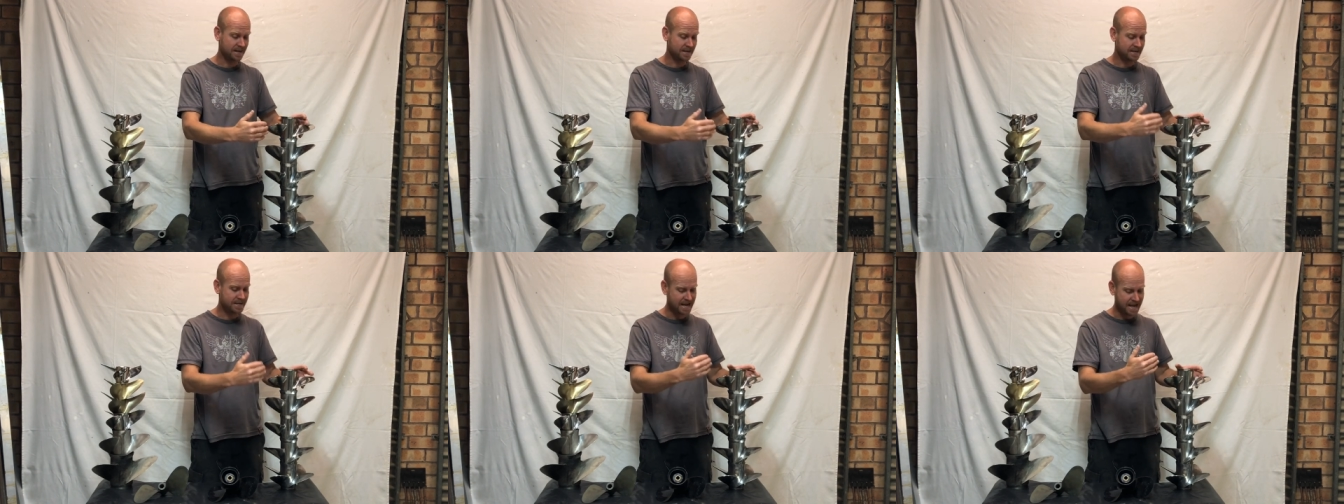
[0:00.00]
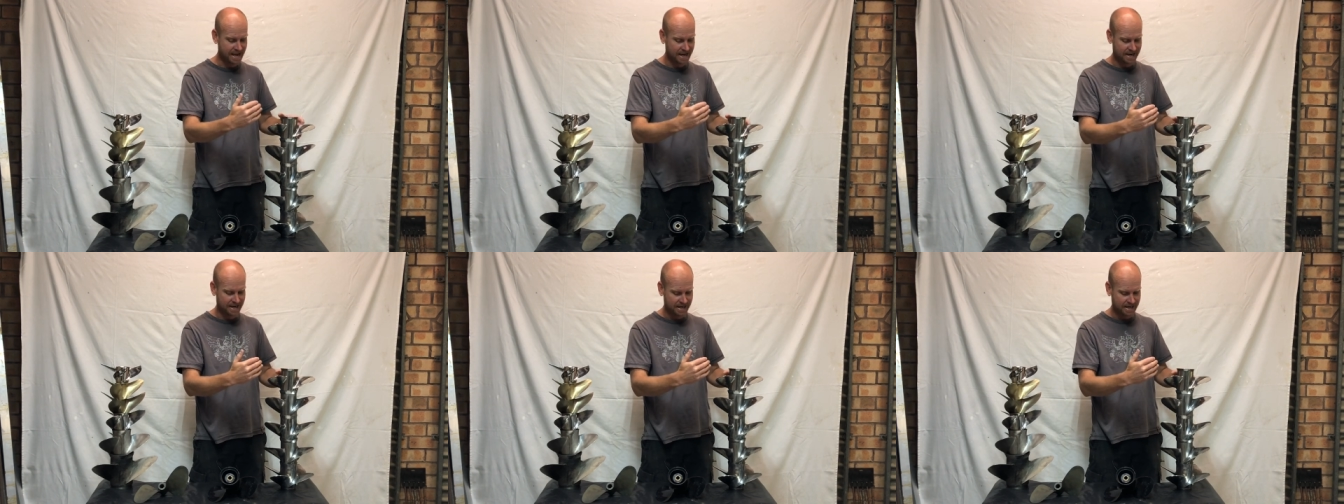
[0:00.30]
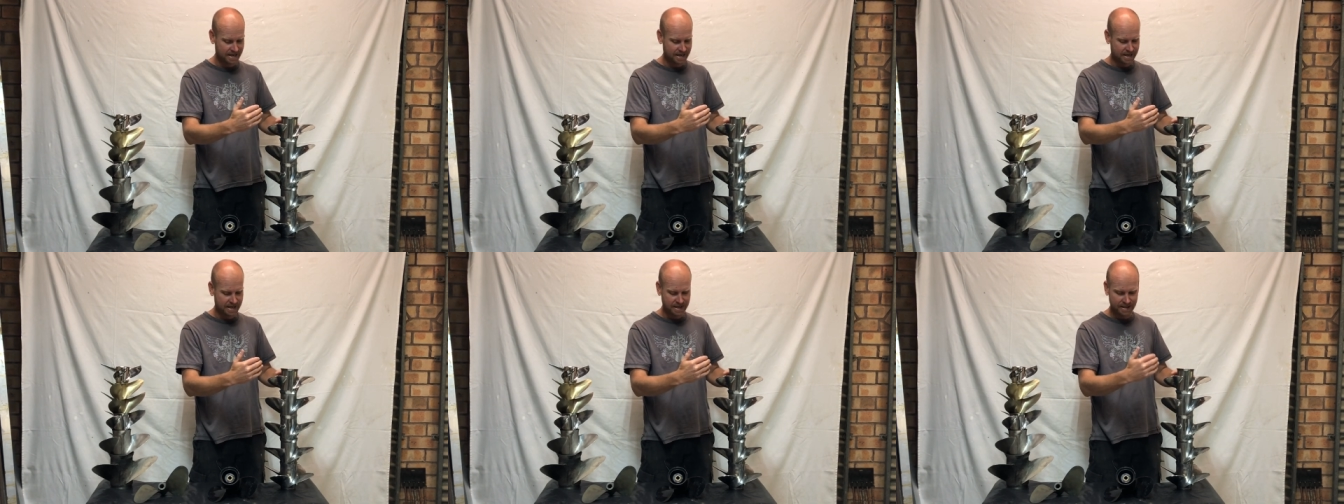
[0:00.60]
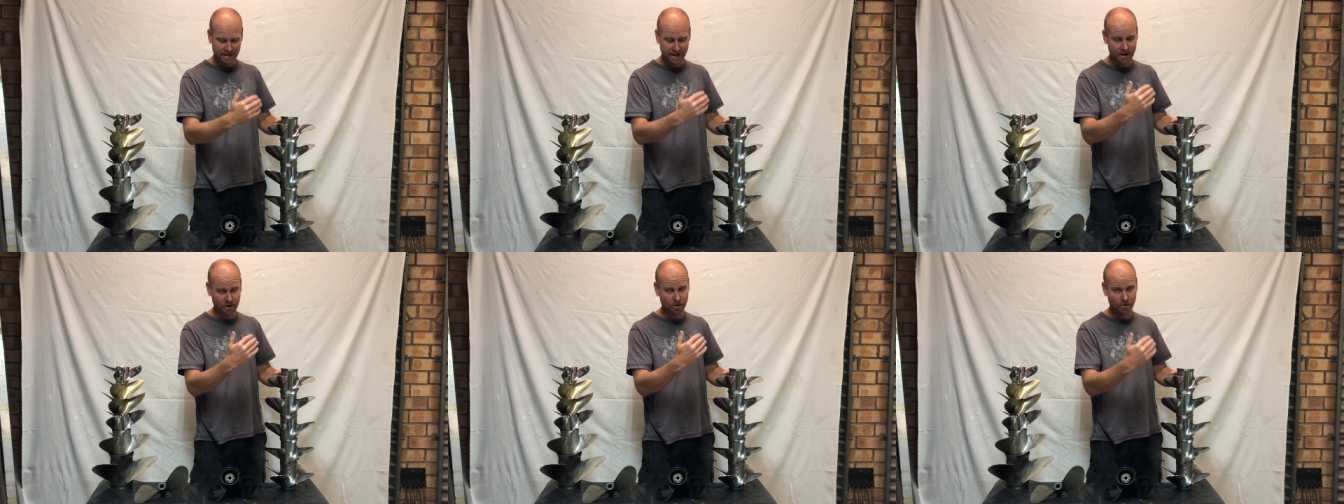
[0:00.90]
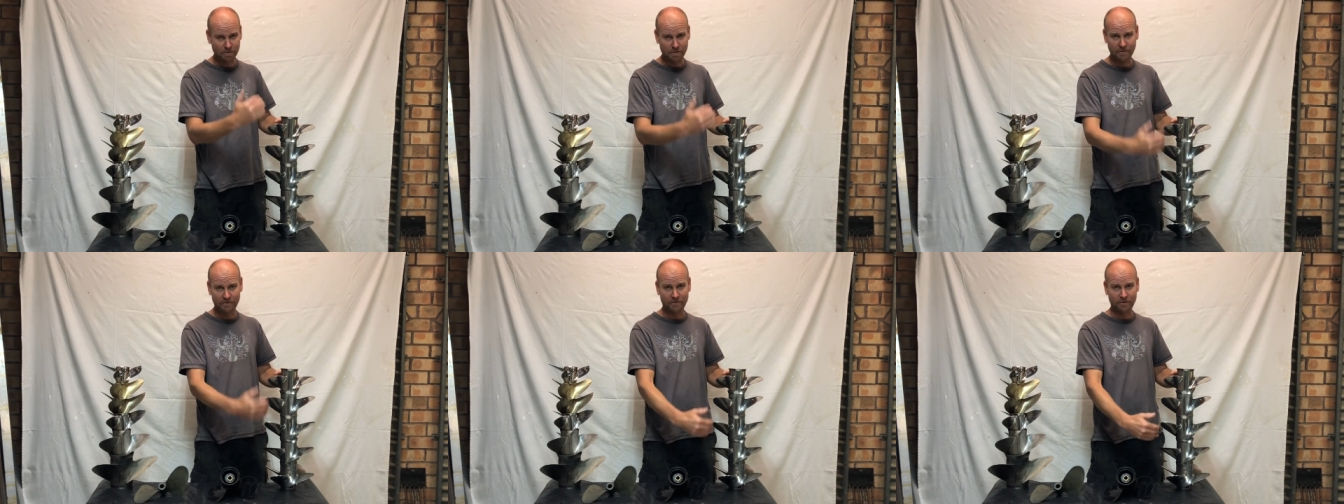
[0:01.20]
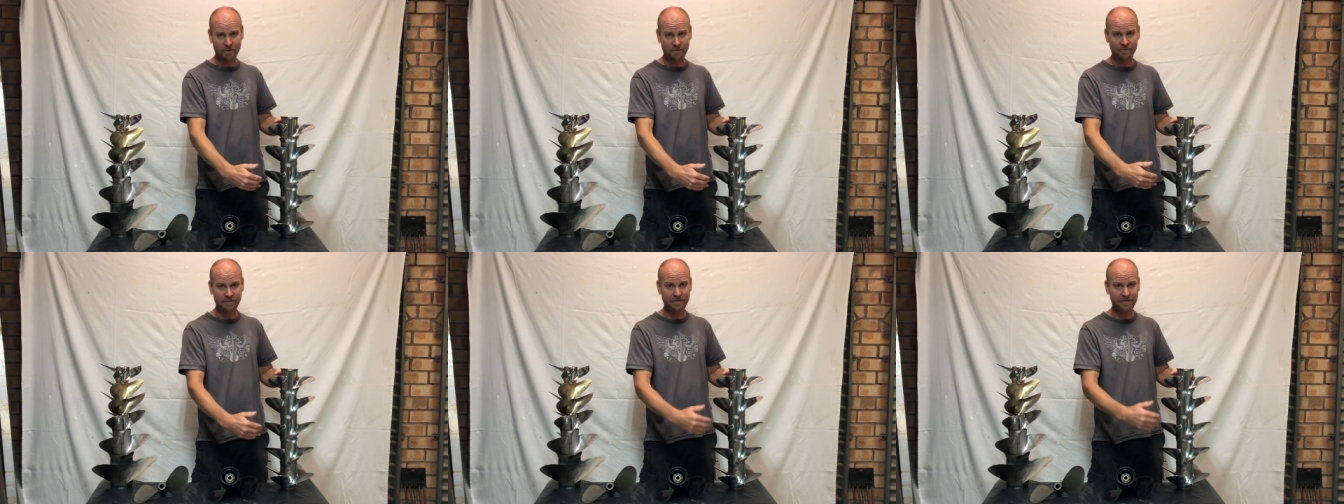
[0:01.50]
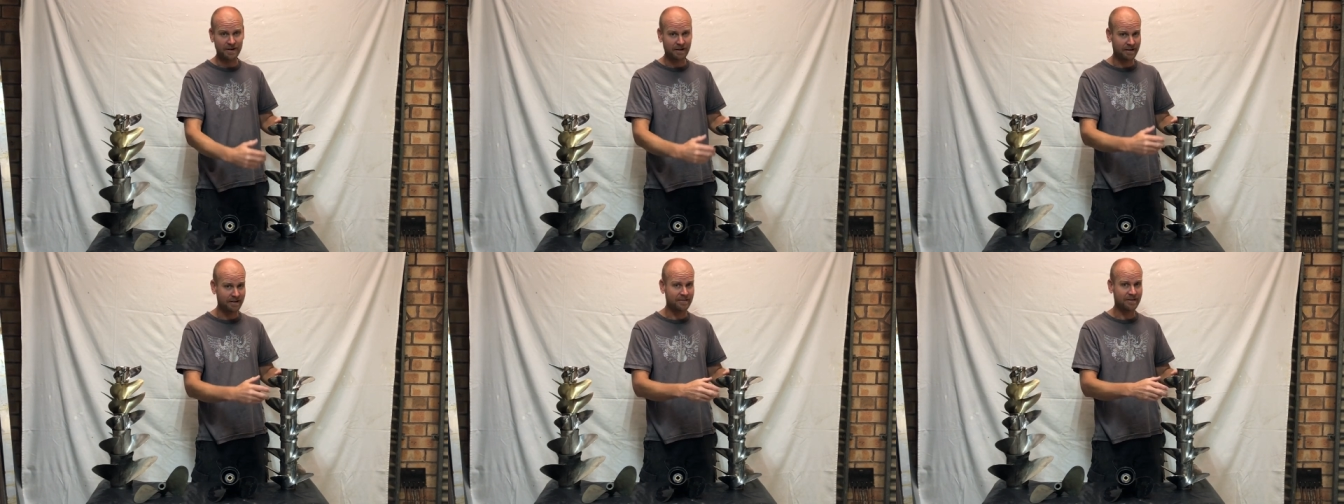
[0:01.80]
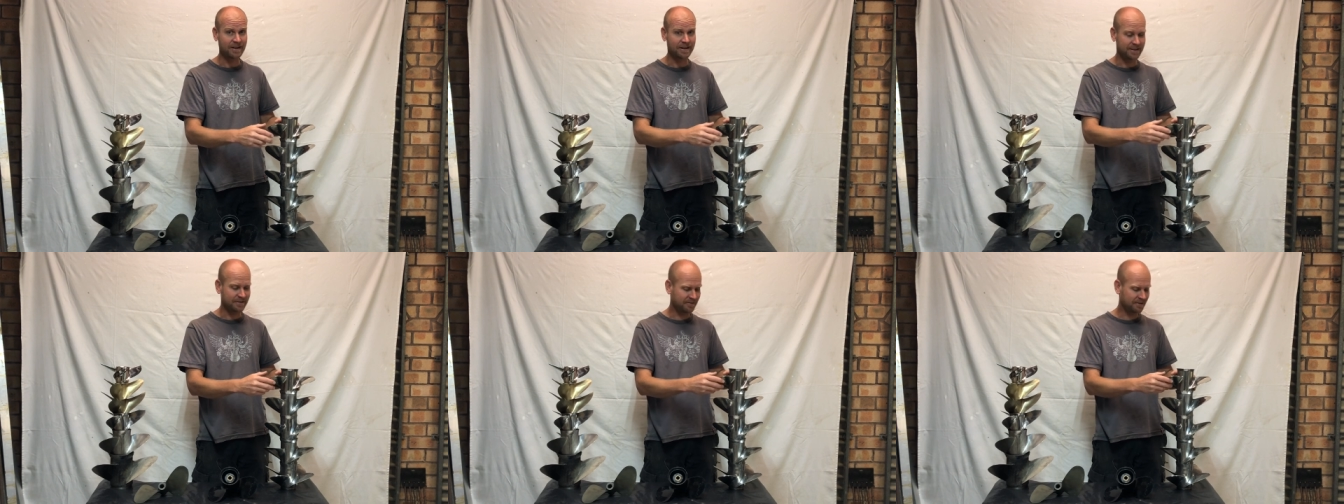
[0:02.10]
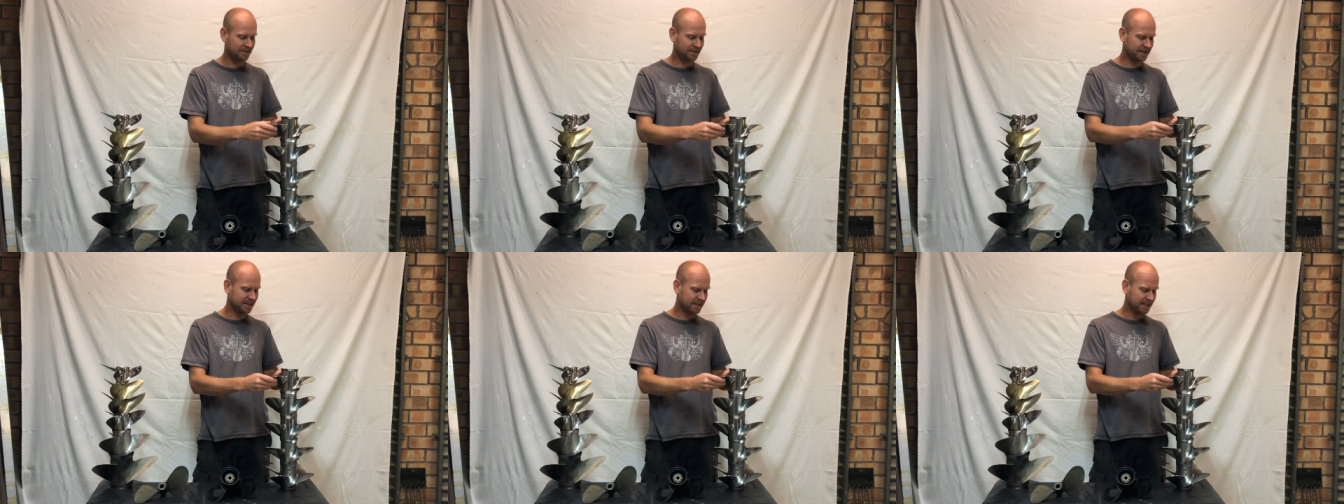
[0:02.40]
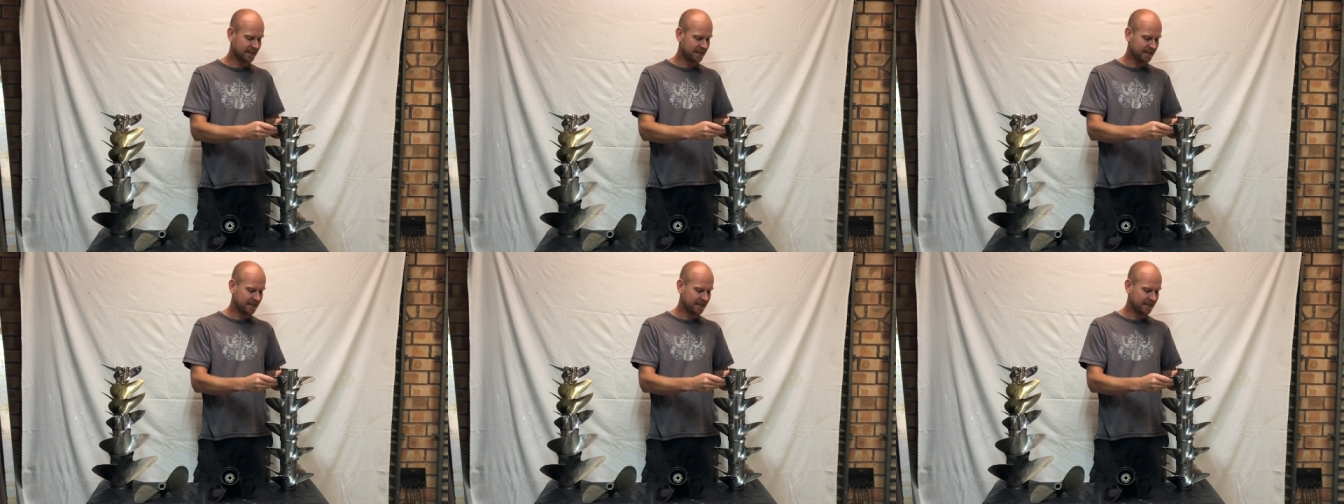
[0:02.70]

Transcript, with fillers: yet they all perform very, very differently.